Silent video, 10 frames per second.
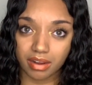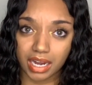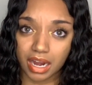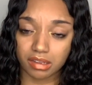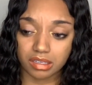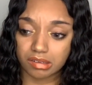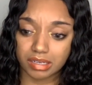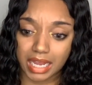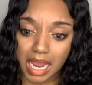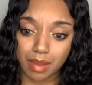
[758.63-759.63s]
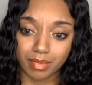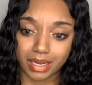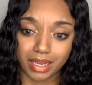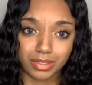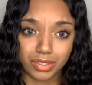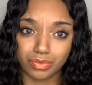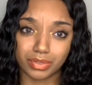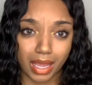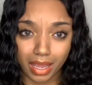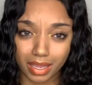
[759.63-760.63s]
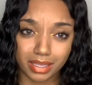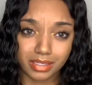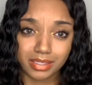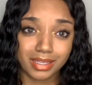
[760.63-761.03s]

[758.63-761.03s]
The hair literally came in like two days.